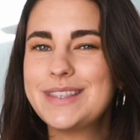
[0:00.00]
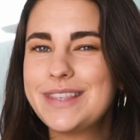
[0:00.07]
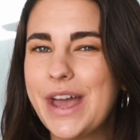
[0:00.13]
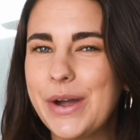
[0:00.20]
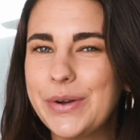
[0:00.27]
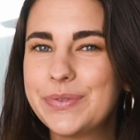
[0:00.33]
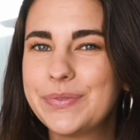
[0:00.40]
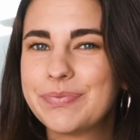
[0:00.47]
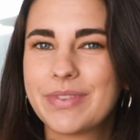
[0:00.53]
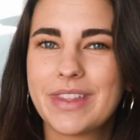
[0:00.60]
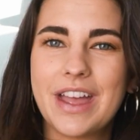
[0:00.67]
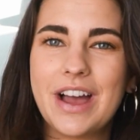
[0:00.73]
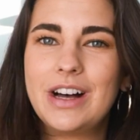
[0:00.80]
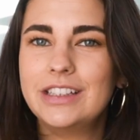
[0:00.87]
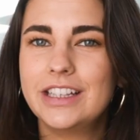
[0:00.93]
So
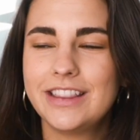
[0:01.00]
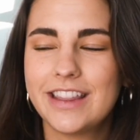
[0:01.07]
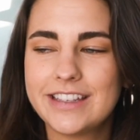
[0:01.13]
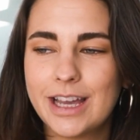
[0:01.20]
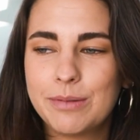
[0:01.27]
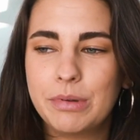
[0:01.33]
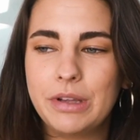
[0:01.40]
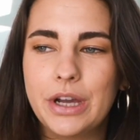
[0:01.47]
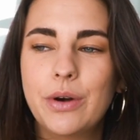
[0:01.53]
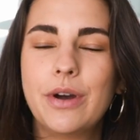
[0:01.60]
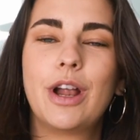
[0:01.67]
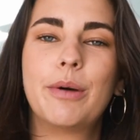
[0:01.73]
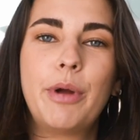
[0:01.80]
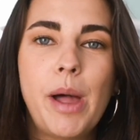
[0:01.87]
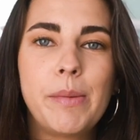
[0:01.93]
I'll link that down below
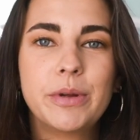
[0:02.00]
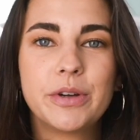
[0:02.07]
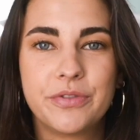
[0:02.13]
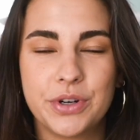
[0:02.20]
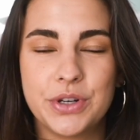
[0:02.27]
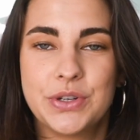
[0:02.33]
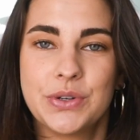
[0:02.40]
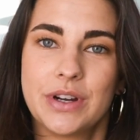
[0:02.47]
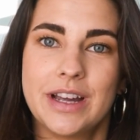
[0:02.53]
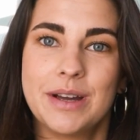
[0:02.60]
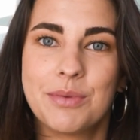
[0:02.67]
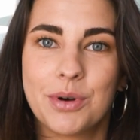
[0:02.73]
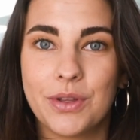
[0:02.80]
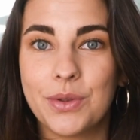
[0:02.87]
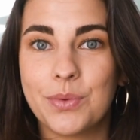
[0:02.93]
and I'll probably refer to
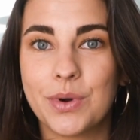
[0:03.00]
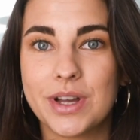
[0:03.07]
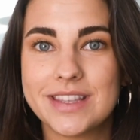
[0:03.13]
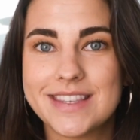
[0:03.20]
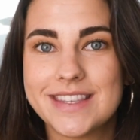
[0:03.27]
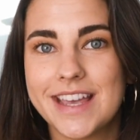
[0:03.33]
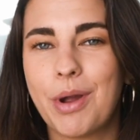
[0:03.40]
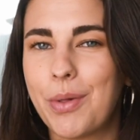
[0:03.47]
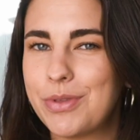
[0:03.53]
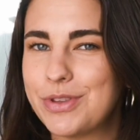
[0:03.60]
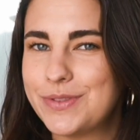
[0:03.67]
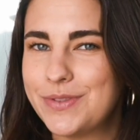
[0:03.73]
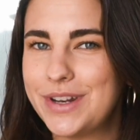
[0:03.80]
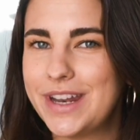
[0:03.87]
it more than once throughout this